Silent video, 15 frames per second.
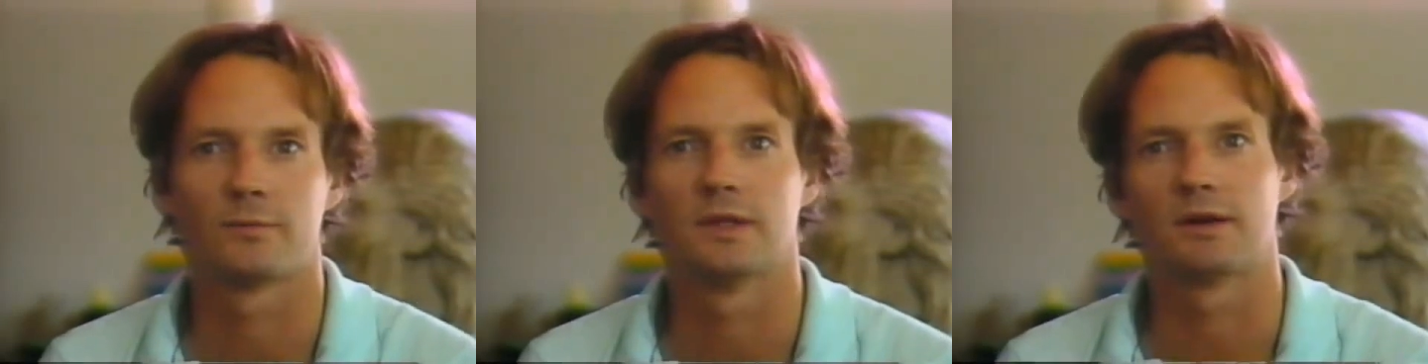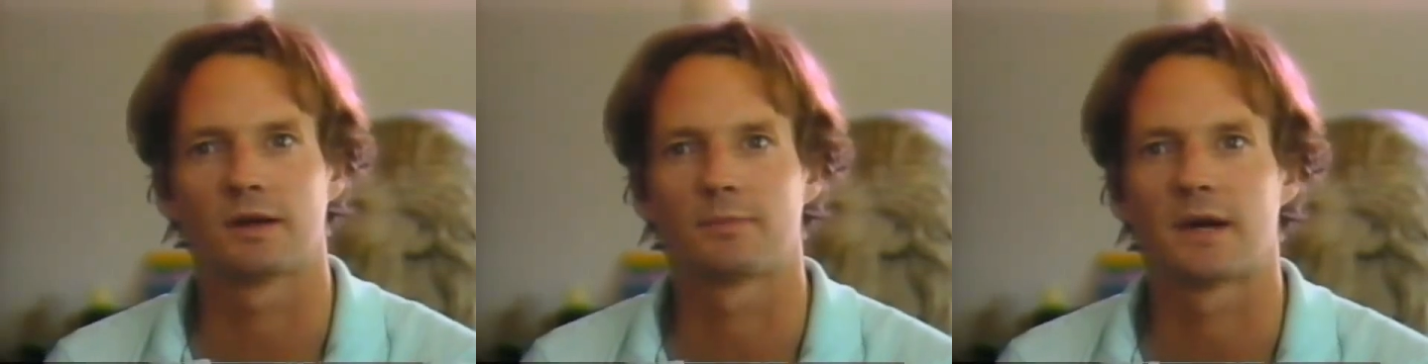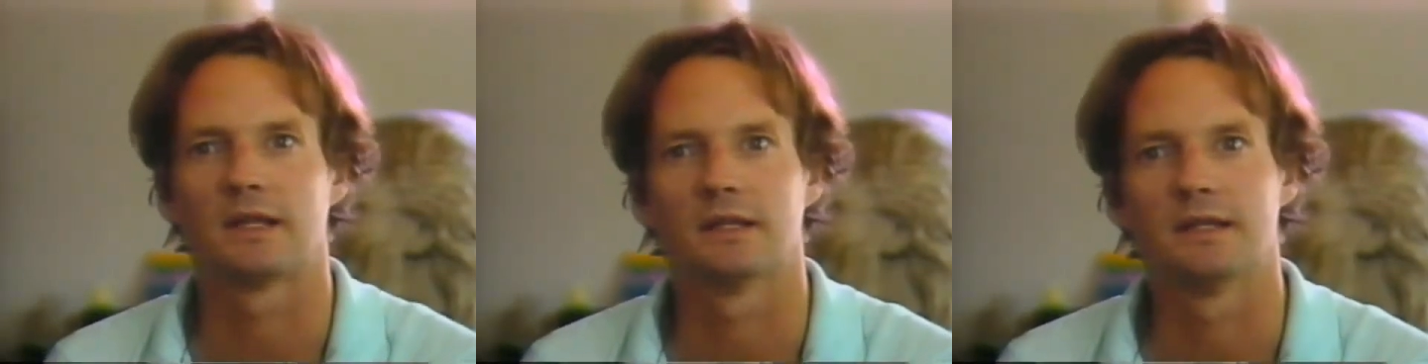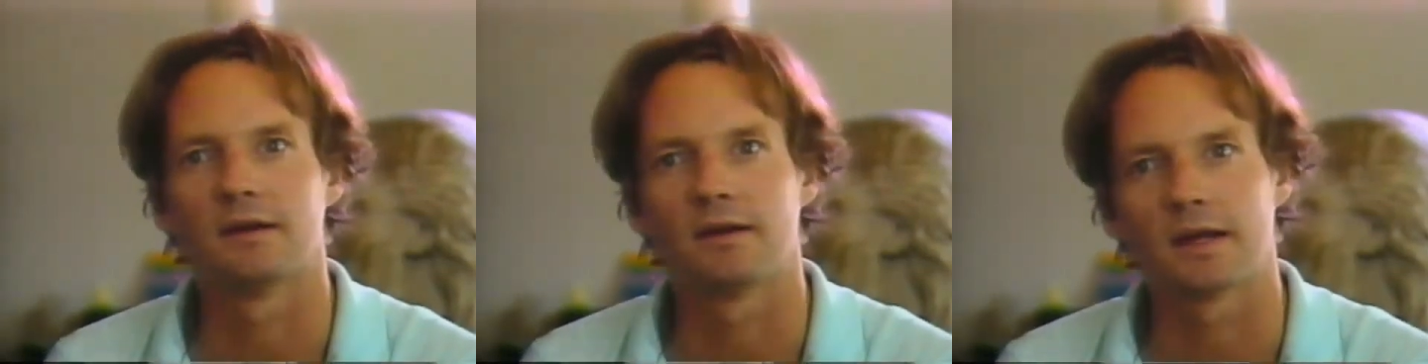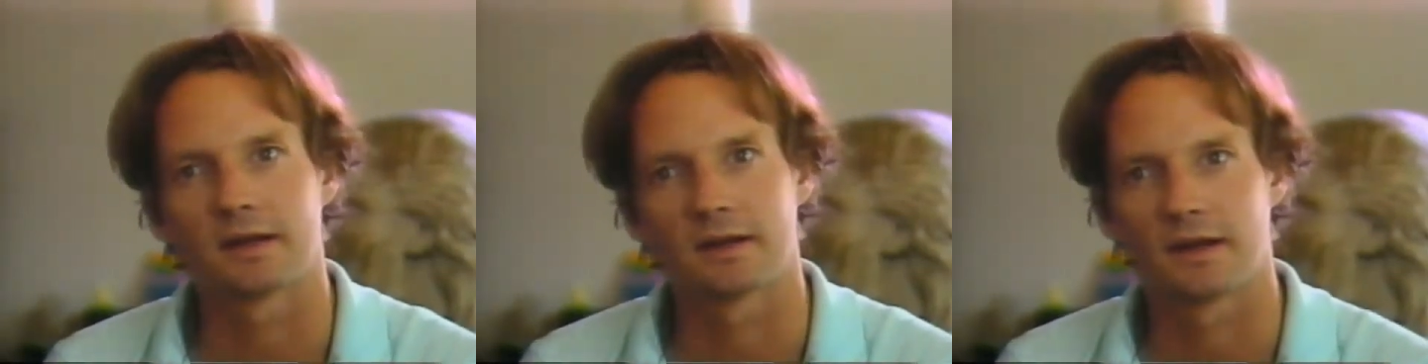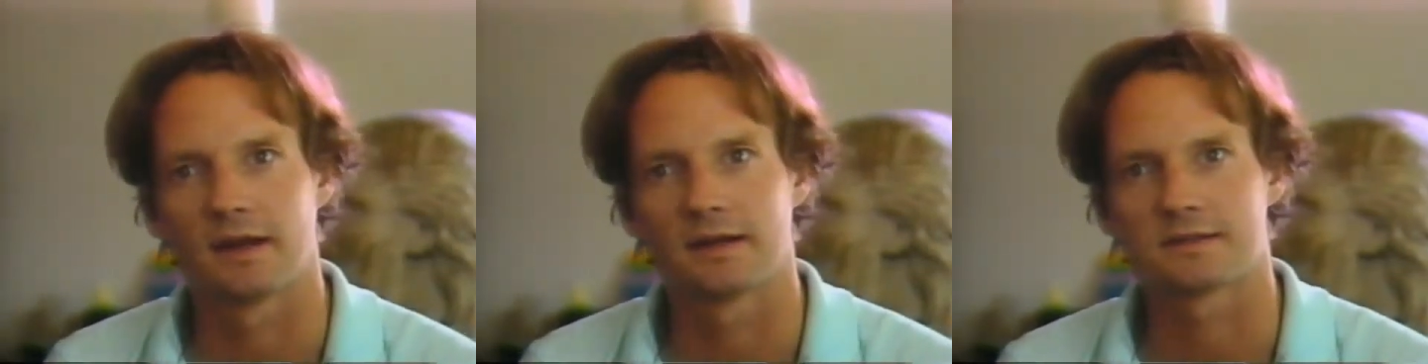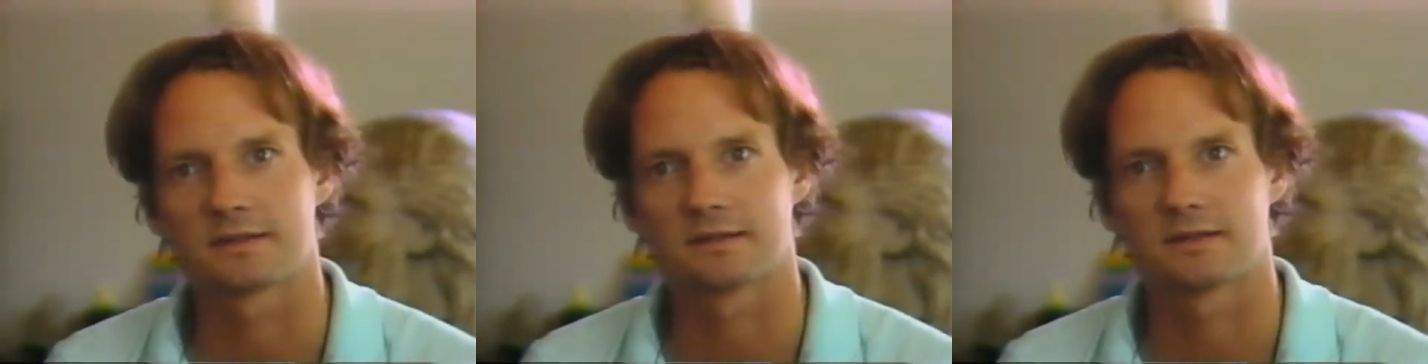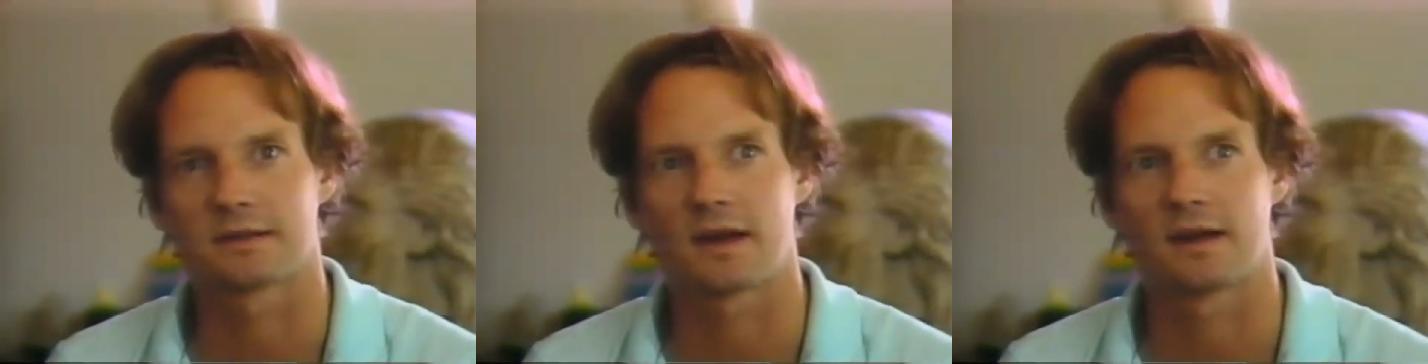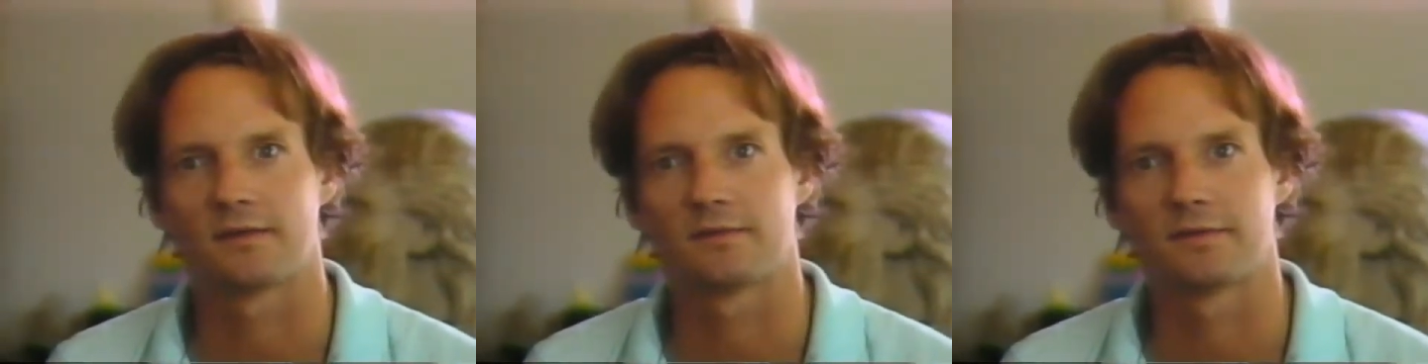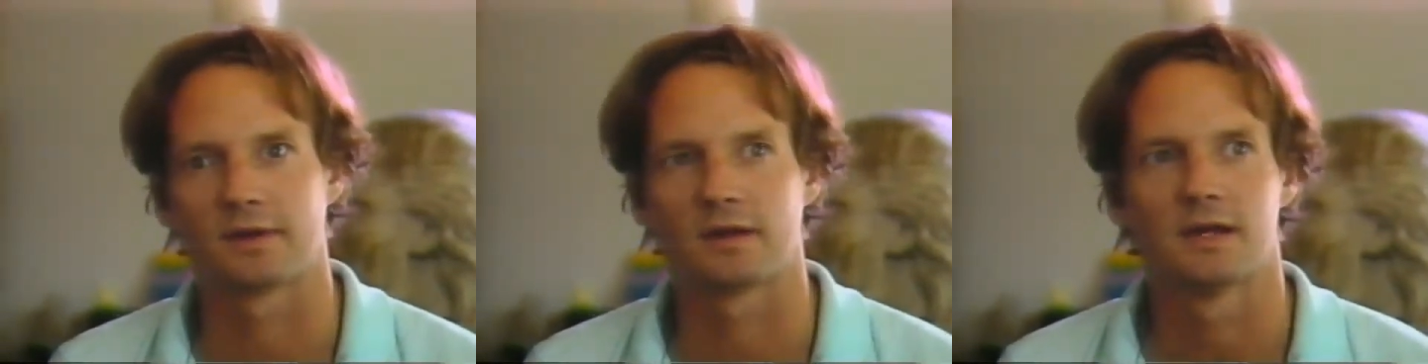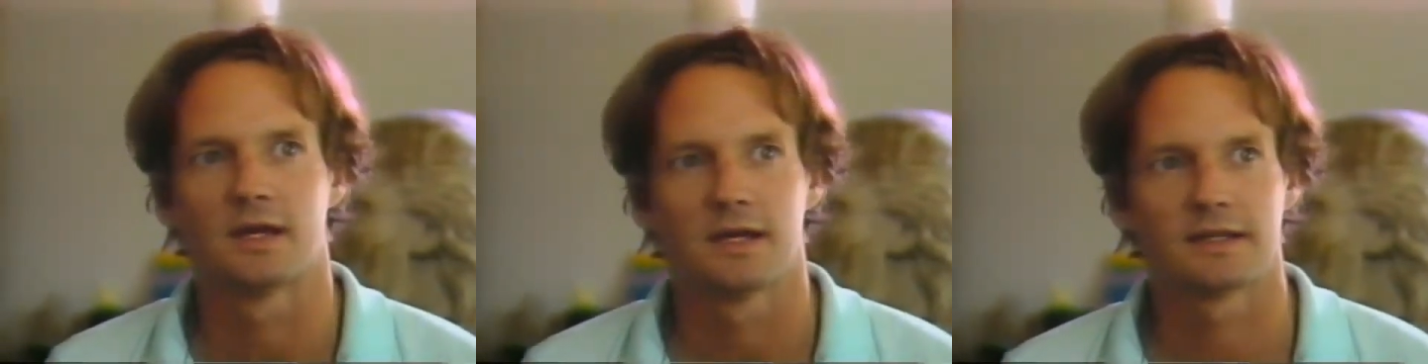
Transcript: lyric by lyric, as kind of a,